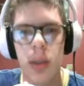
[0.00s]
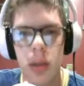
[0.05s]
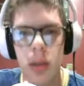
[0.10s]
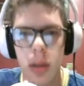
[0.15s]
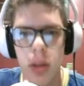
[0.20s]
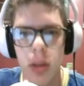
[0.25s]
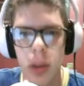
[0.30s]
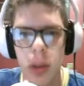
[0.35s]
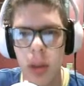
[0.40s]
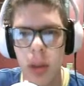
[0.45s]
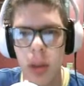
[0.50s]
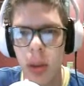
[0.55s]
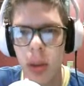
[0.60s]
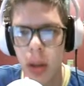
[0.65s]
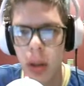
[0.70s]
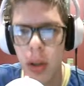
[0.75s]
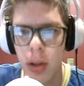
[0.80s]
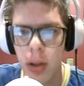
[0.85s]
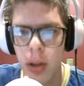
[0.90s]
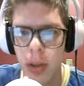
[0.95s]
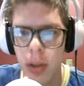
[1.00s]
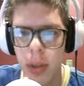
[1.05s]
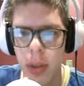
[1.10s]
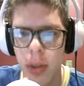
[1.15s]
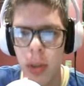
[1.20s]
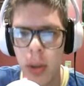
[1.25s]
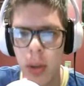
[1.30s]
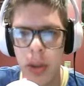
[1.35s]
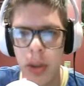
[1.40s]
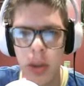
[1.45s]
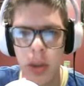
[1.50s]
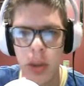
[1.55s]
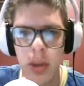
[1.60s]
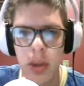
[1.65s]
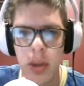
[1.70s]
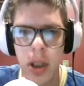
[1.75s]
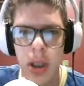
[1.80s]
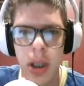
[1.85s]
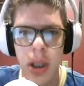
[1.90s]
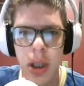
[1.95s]
you can do it on your computer, so you can
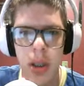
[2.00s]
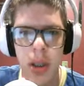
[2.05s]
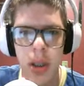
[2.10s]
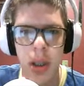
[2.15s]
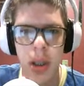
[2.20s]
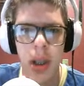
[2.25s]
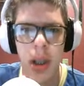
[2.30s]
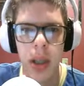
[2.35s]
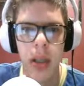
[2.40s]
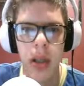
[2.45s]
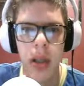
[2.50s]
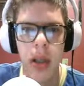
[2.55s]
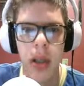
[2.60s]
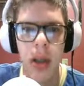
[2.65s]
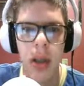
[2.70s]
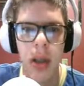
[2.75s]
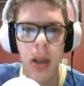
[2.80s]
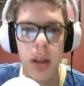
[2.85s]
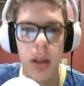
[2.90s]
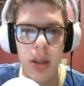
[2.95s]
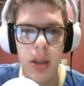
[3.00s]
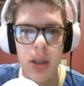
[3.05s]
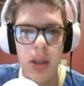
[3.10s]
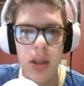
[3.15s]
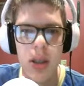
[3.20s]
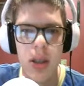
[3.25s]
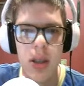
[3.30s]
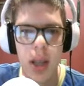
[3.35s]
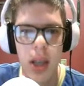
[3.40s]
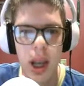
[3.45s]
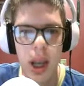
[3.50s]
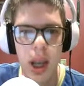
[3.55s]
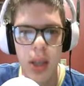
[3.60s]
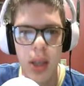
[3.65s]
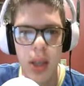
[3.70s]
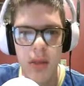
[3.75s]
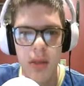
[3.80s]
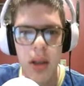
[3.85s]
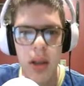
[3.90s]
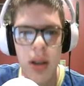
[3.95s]
see here, like, this is the kind
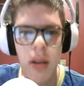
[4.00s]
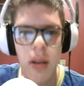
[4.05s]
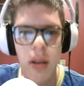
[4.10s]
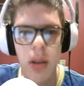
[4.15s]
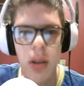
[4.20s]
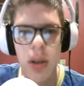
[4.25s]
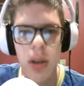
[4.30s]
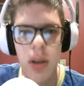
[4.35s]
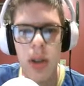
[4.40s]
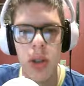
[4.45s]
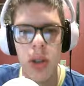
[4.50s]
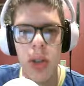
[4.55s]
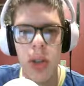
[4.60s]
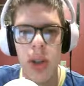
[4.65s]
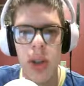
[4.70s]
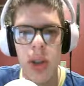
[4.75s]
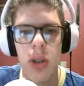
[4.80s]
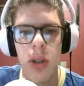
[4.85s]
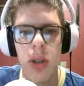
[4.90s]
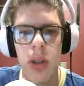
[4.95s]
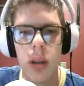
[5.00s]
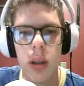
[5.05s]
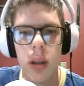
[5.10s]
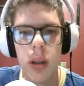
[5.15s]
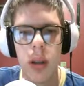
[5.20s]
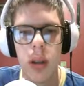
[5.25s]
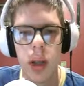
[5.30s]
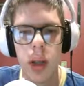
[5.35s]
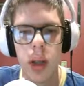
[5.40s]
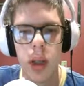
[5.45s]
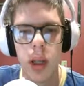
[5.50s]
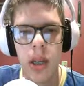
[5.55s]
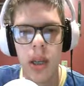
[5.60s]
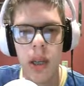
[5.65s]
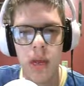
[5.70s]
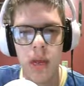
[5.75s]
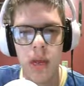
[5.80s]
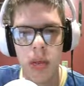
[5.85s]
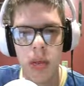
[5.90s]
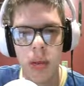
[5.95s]
of stuff you can do with it, and it
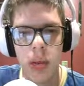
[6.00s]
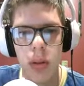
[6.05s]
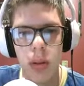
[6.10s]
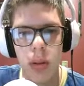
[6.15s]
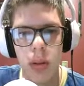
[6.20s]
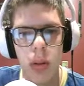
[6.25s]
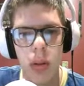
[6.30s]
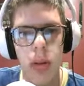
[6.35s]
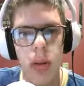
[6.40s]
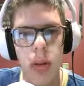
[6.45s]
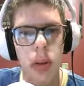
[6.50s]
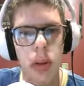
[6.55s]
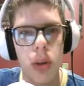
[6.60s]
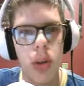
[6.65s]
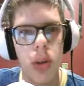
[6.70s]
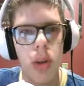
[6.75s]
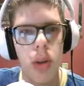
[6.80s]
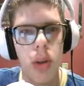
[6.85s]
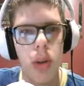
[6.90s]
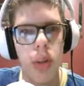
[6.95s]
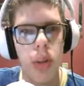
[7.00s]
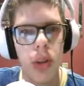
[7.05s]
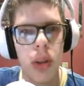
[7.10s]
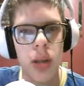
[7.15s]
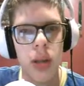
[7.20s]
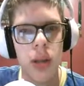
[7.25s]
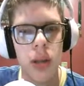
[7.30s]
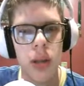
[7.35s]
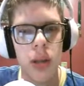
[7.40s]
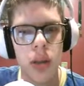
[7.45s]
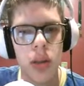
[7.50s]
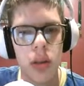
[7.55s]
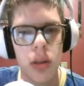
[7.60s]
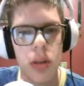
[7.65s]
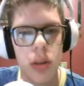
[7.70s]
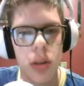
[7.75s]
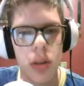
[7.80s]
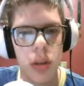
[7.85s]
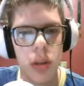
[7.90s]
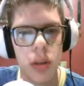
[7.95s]
gives you cool little buttons
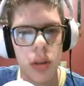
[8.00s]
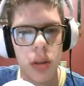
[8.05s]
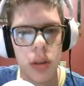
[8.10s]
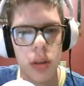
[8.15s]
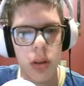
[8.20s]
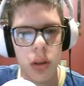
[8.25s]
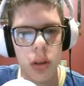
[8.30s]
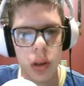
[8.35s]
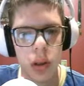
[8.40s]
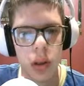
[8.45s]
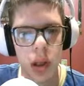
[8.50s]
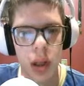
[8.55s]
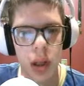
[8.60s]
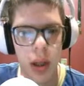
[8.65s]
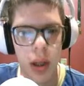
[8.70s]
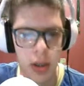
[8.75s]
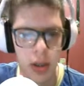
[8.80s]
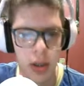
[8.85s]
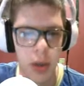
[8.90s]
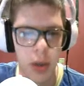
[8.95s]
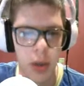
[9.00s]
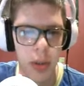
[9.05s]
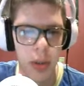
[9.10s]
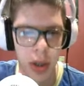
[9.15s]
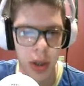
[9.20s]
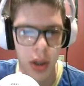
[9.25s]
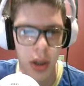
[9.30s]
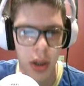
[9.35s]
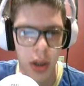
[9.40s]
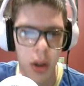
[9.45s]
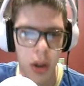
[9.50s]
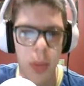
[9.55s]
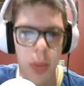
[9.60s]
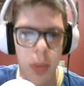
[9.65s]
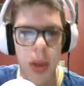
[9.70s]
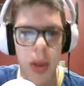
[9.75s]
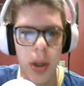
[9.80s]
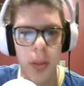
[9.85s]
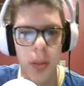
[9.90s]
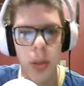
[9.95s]
that I assume are going to
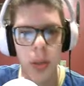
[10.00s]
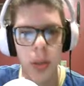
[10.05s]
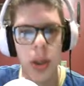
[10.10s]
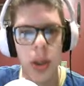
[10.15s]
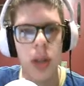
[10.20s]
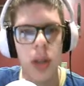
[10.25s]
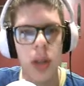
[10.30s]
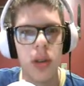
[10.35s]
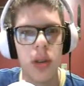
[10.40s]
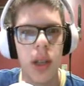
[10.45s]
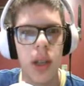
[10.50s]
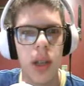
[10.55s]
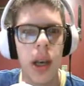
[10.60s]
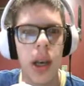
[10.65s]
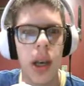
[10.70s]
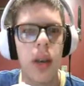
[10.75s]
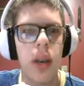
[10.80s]
open up windows, and yeah,